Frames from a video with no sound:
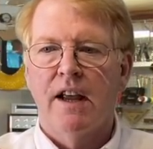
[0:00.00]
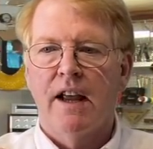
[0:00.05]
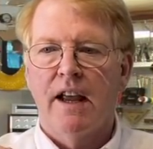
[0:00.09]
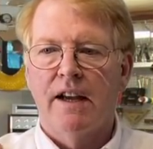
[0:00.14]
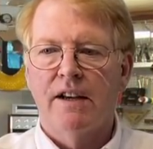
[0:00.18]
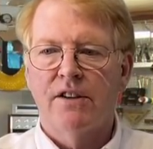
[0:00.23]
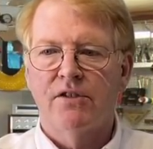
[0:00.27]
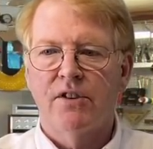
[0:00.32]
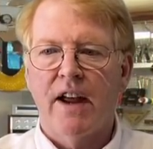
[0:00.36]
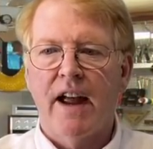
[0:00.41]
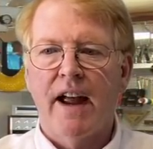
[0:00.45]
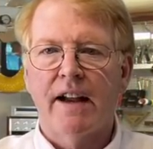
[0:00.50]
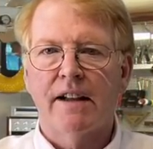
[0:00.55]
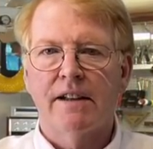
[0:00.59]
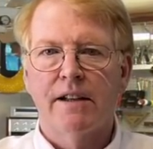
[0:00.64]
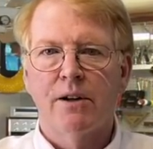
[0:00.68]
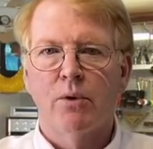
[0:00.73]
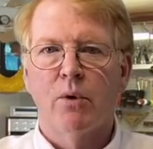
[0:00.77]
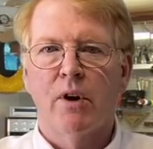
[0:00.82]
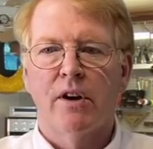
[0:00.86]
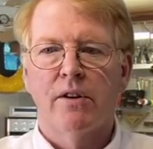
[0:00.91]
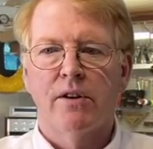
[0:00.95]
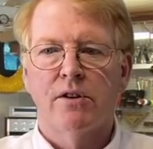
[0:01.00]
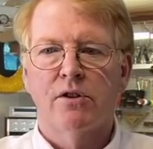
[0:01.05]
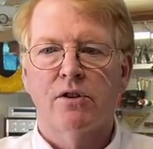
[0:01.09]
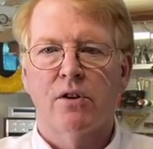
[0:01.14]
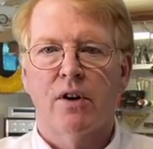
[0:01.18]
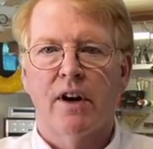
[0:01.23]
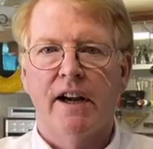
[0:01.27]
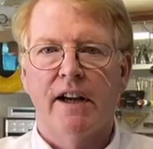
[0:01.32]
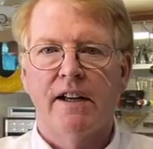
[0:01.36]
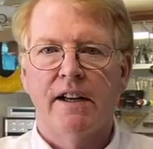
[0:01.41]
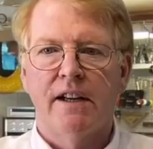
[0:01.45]
exactly where the
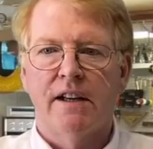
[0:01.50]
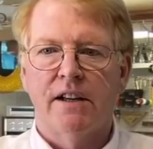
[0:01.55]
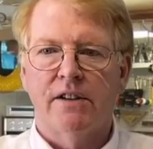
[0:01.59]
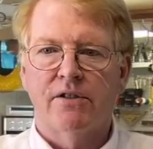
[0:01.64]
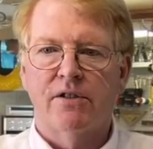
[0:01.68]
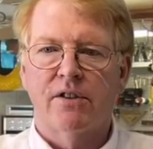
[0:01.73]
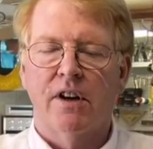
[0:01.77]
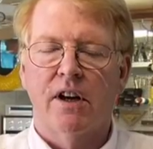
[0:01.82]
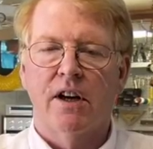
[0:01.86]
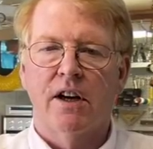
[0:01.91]
train is.